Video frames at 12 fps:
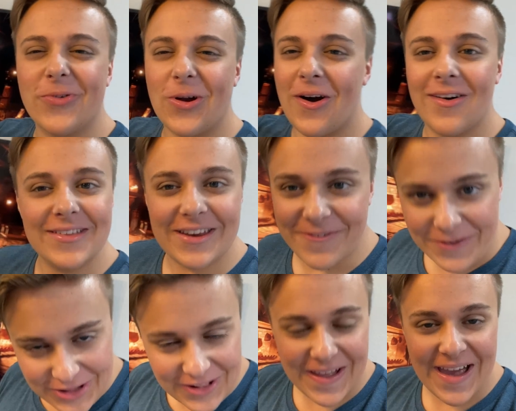all the different
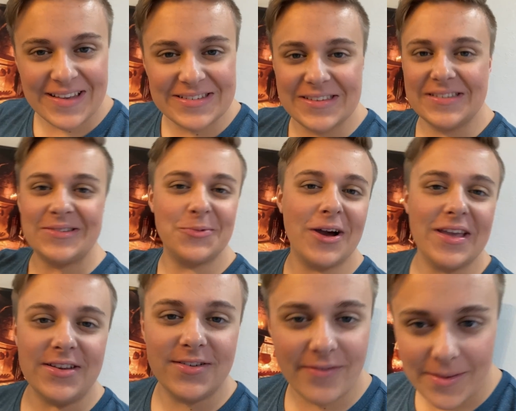classes and what
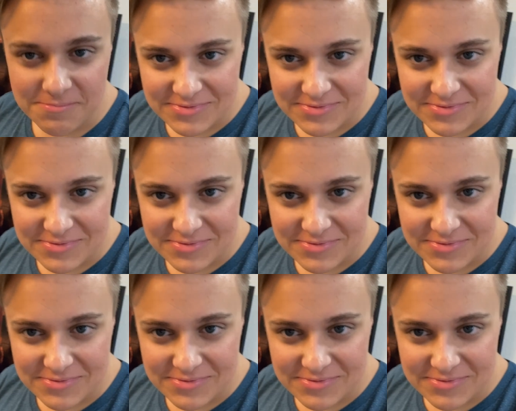each of them